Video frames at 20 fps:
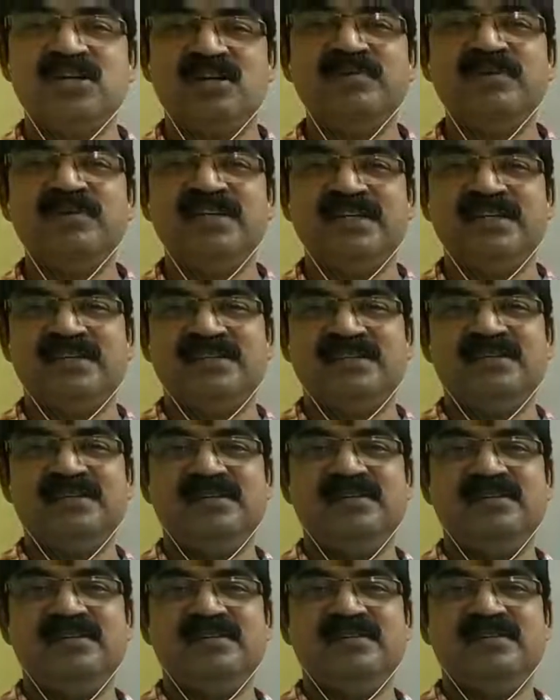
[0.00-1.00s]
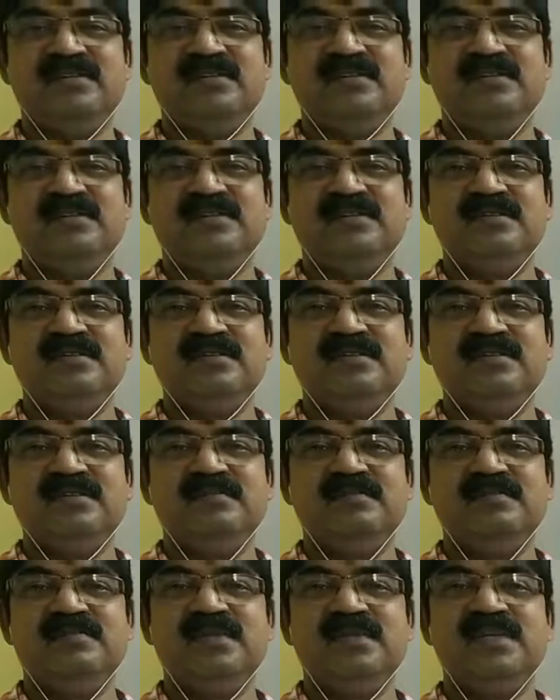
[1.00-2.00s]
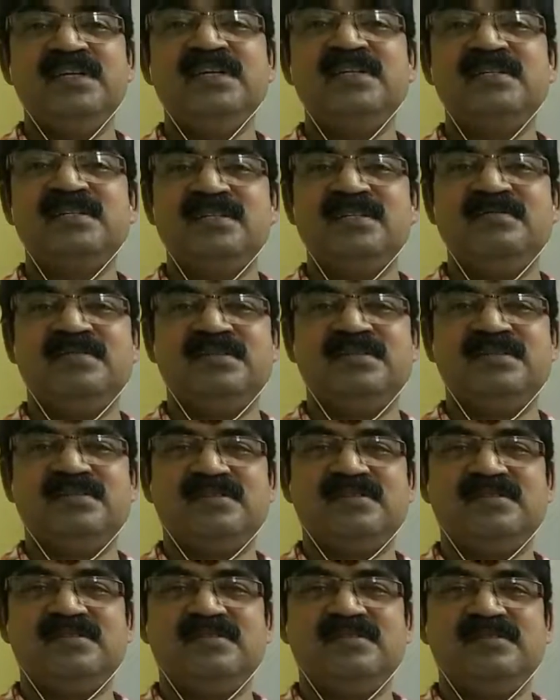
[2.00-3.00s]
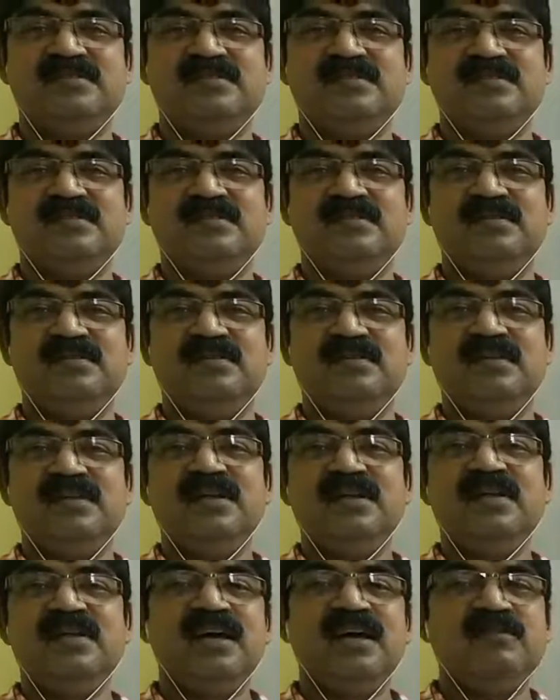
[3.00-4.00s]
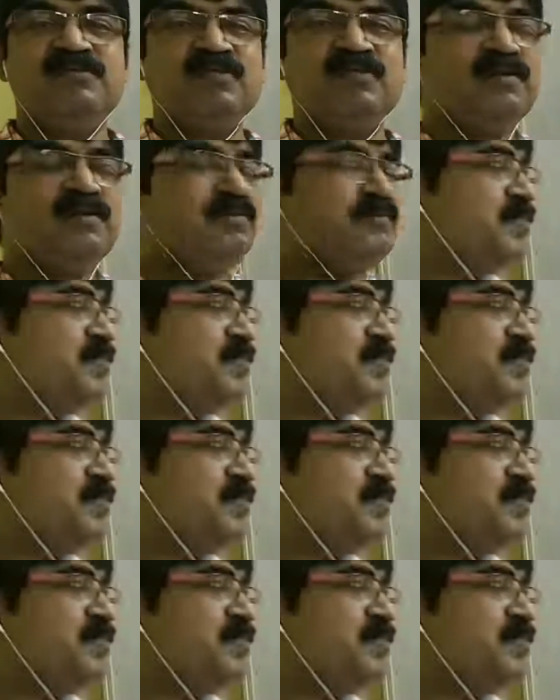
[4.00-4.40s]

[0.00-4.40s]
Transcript: commodity. That is a service. Therefore,